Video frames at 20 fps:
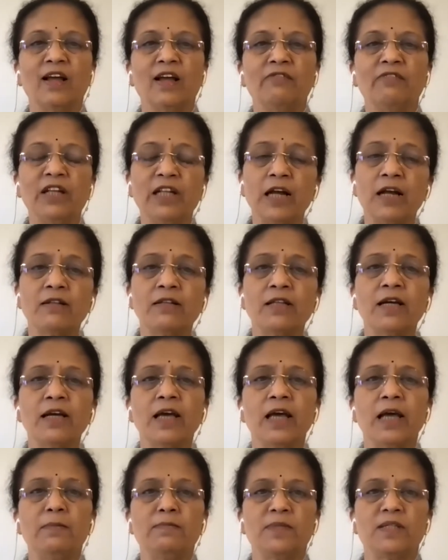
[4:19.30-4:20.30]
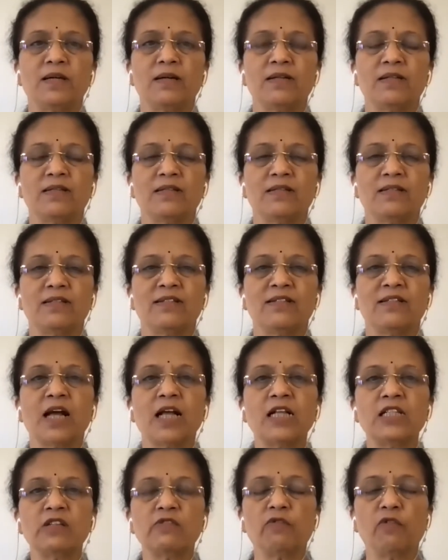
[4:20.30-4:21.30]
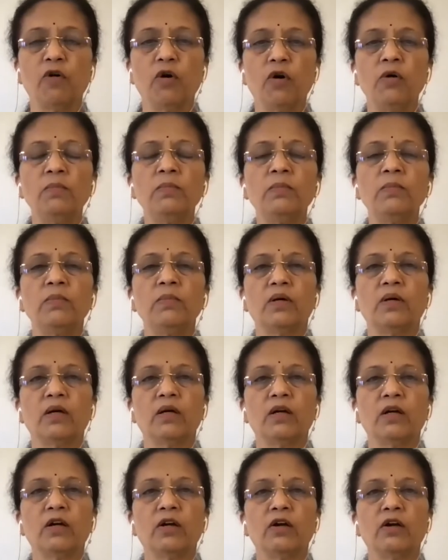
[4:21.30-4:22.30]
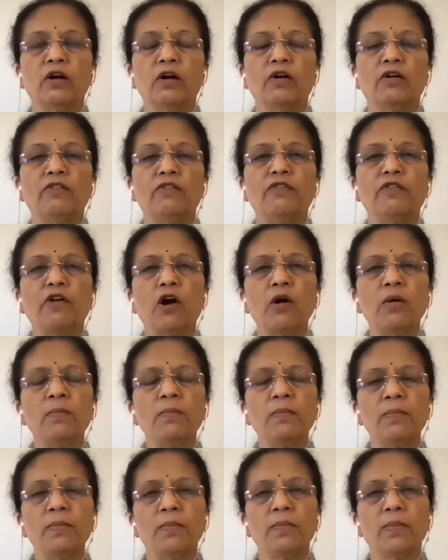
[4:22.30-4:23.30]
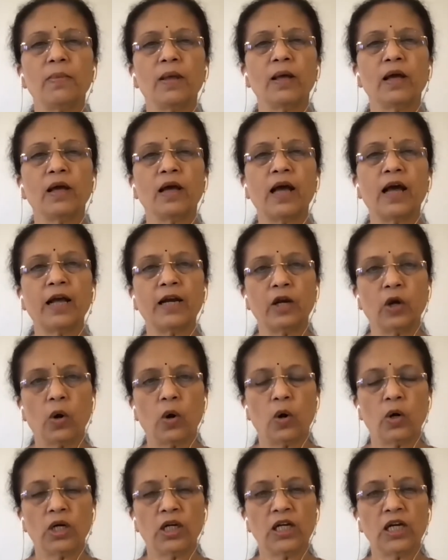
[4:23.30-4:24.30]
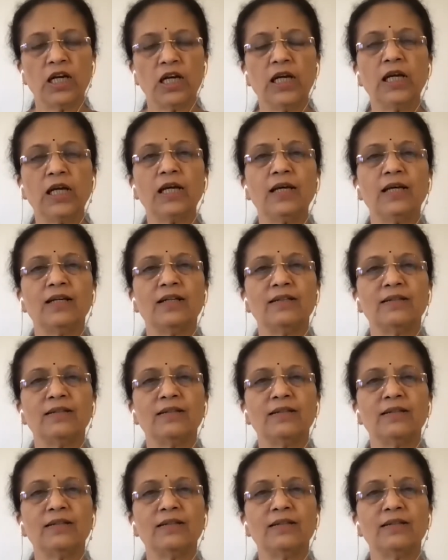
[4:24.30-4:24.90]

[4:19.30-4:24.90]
Vedanta helps us transform from an ordinary,